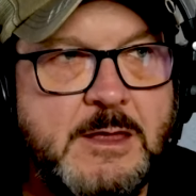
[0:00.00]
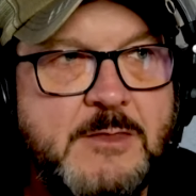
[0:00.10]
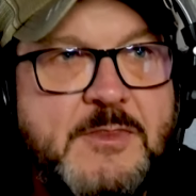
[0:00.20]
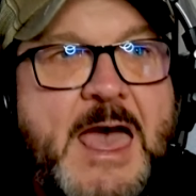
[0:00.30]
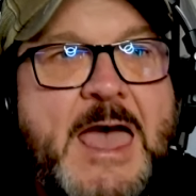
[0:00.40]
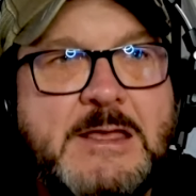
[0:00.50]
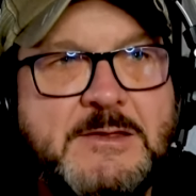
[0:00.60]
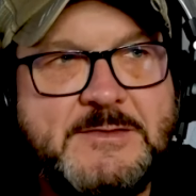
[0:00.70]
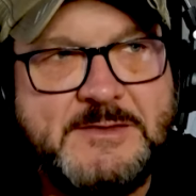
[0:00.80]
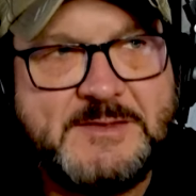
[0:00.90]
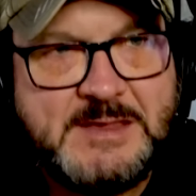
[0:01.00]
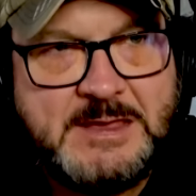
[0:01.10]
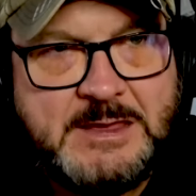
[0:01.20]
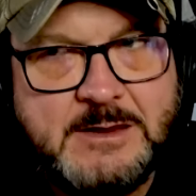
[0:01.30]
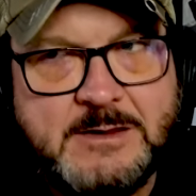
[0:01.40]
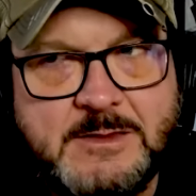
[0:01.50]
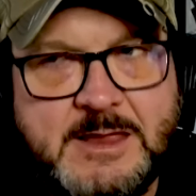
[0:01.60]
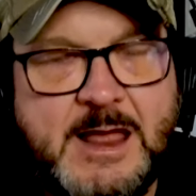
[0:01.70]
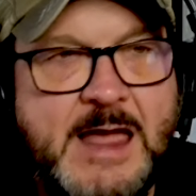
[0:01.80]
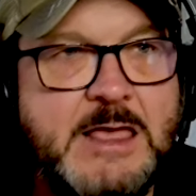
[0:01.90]
that is the seed
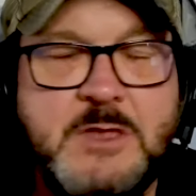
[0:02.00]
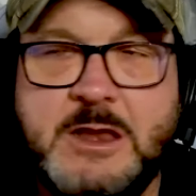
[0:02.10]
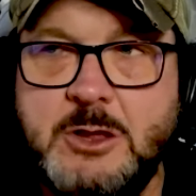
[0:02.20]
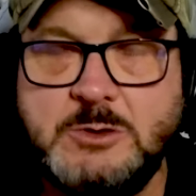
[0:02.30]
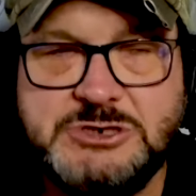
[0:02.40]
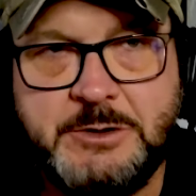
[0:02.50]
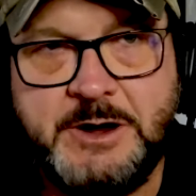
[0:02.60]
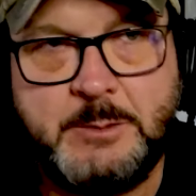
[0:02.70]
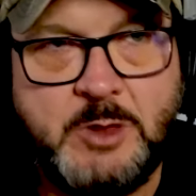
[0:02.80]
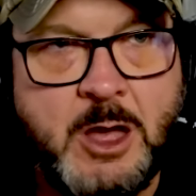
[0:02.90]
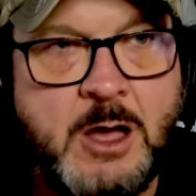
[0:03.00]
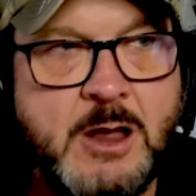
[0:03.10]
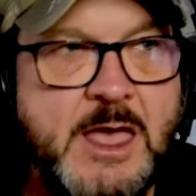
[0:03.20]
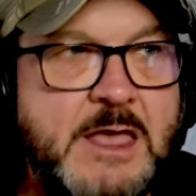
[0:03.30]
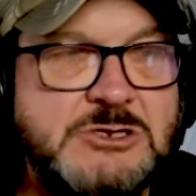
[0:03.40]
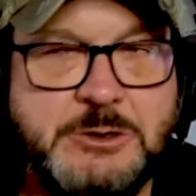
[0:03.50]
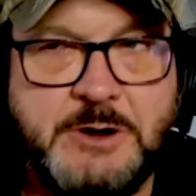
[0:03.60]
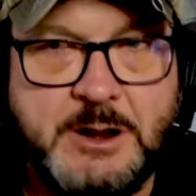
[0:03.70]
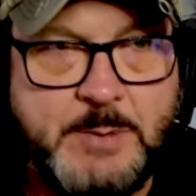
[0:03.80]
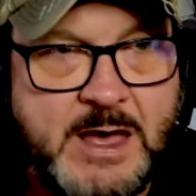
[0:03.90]
that I can then go generate a blog. I can
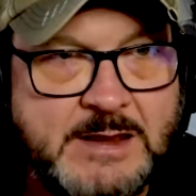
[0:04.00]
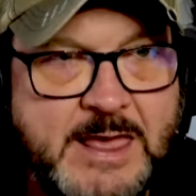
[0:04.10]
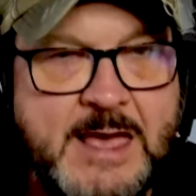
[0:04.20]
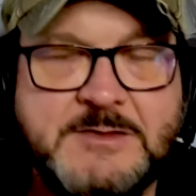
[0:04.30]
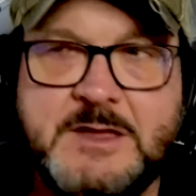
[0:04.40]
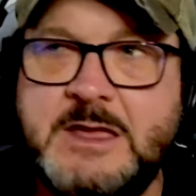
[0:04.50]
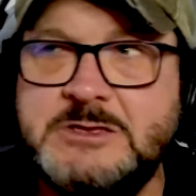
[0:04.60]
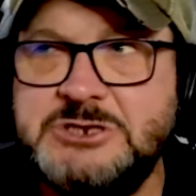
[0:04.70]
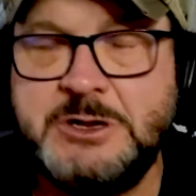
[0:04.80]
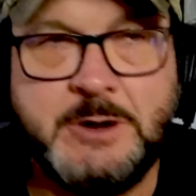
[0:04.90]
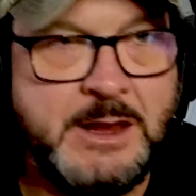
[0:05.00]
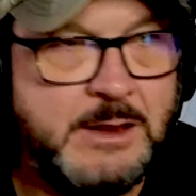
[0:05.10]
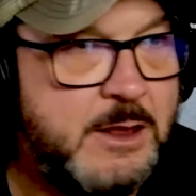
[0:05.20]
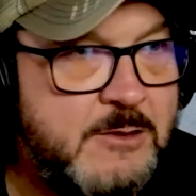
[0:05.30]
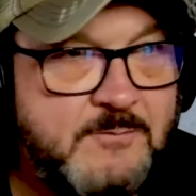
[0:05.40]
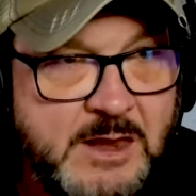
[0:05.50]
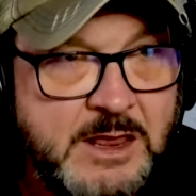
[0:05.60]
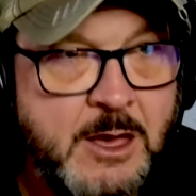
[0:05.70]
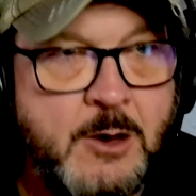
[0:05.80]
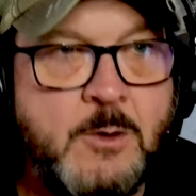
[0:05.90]
generate a podcast. I can generate
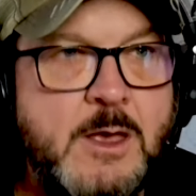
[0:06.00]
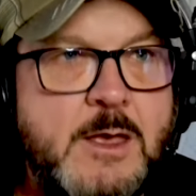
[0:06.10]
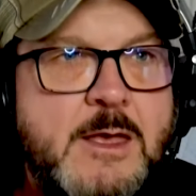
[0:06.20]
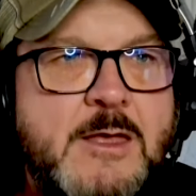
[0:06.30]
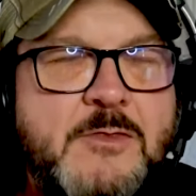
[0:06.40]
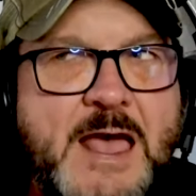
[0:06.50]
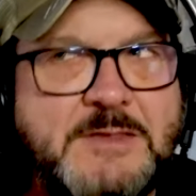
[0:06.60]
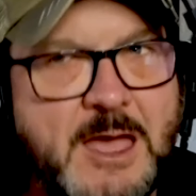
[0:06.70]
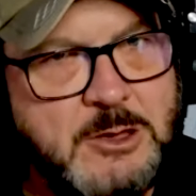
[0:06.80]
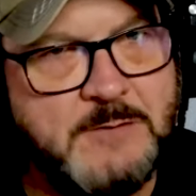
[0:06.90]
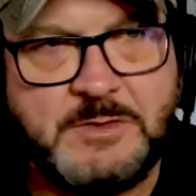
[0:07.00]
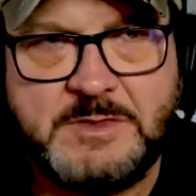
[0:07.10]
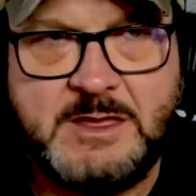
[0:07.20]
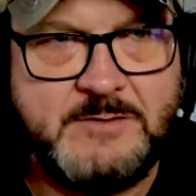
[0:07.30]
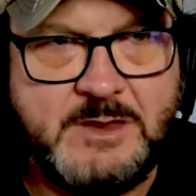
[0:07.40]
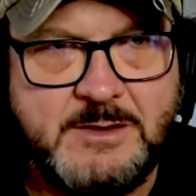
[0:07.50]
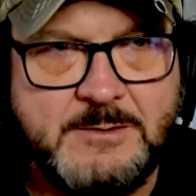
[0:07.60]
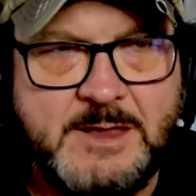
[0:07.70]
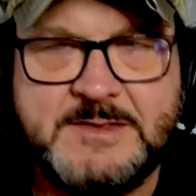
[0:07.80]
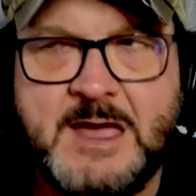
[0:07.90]
video. That's how you have to think of it.
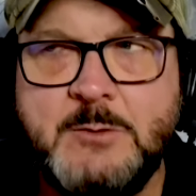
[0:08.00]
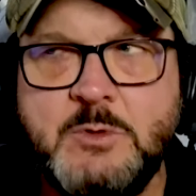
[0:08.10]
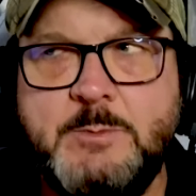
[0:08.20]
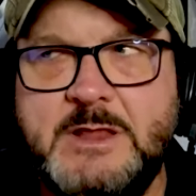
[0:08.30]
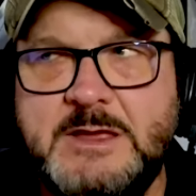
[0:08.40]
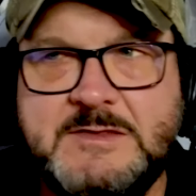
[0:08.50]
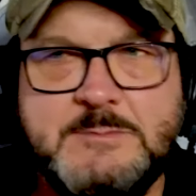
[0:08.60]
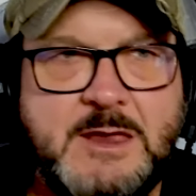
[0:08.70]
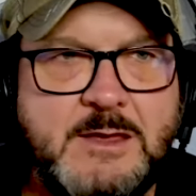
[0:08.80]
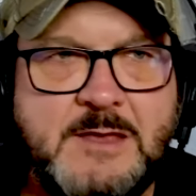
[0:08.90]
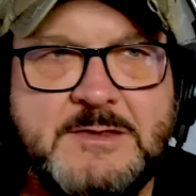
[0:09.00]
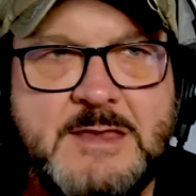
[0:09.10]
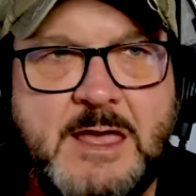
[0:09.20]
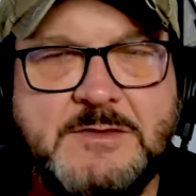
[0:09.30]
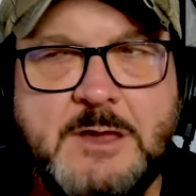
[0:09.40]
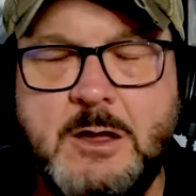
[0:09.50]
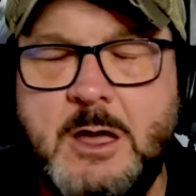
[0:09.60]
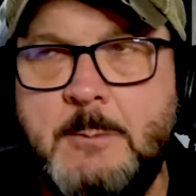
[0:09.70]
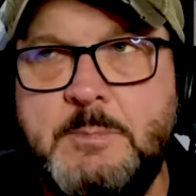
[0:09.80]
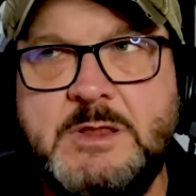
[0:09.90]
It's not a replacement. It's a
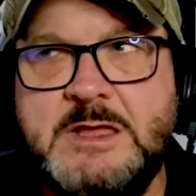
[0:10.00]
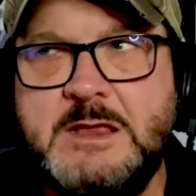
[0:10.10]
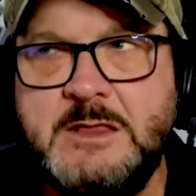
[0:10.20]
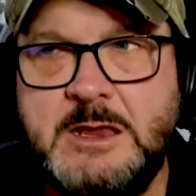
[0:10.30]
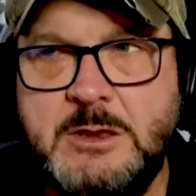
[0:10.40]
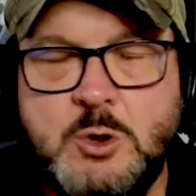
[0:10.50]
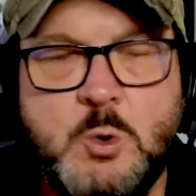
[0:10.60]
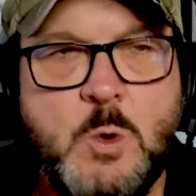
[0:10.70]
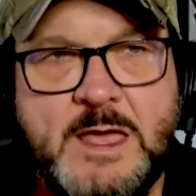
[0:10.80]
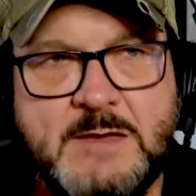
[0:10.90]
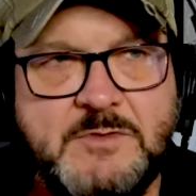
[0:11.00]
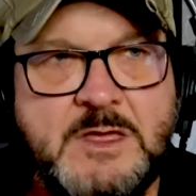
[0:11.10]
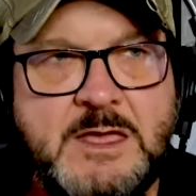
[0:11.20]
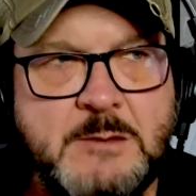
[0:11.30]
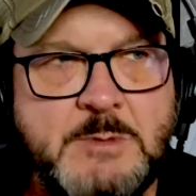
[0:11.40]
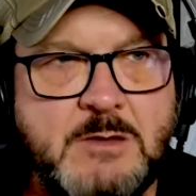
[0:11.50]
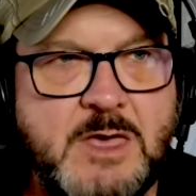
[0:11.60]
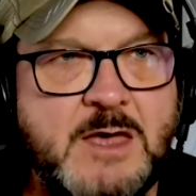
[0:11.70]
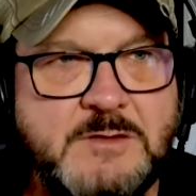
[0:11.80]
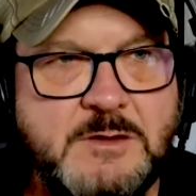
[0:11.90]
completely new way of thinking about
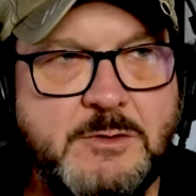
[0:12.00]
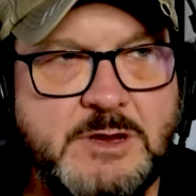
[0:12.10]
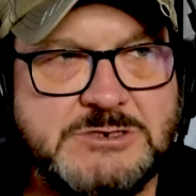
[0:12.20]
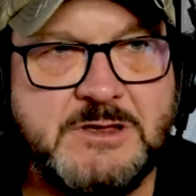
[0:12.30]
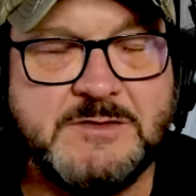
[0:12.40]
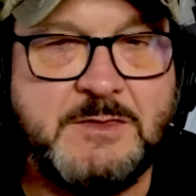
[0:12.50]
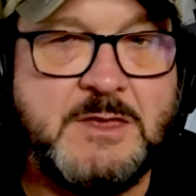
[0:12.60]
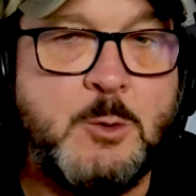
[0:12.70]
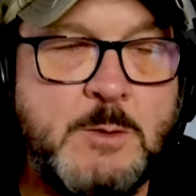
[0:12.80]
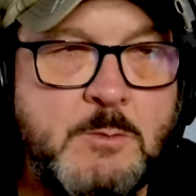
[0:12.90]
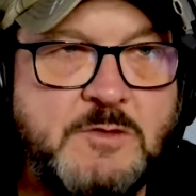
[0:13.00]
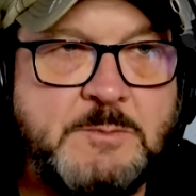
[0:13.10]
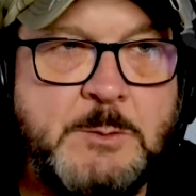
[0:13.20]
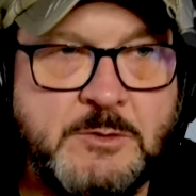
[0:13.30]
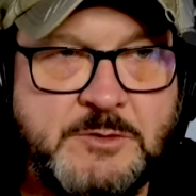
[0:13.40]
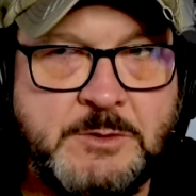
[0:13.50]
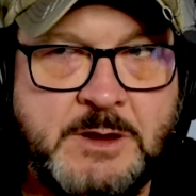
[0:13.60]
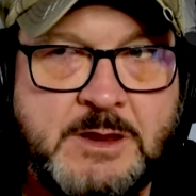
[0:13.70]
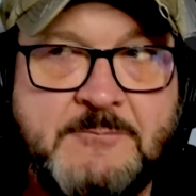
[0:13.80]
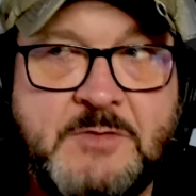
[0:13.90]
content creation. Because I think what most people are
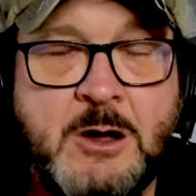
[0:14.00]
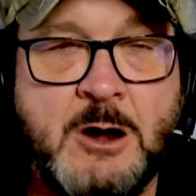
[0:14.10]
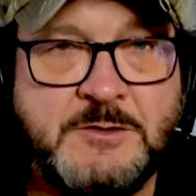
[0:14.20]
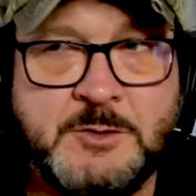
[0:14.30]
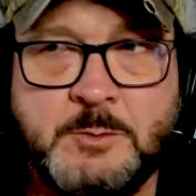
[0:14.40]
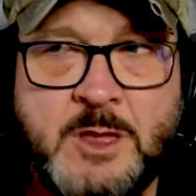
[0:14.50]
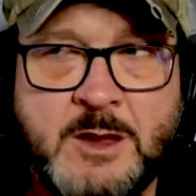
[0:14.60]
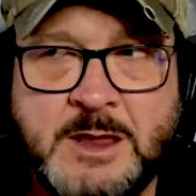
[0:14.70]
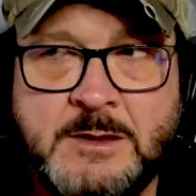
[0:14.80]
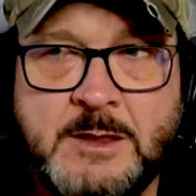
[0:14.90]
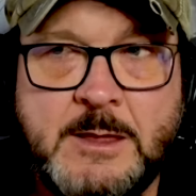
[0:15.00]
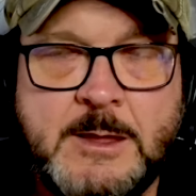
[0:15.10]
doing, if they are still blogging,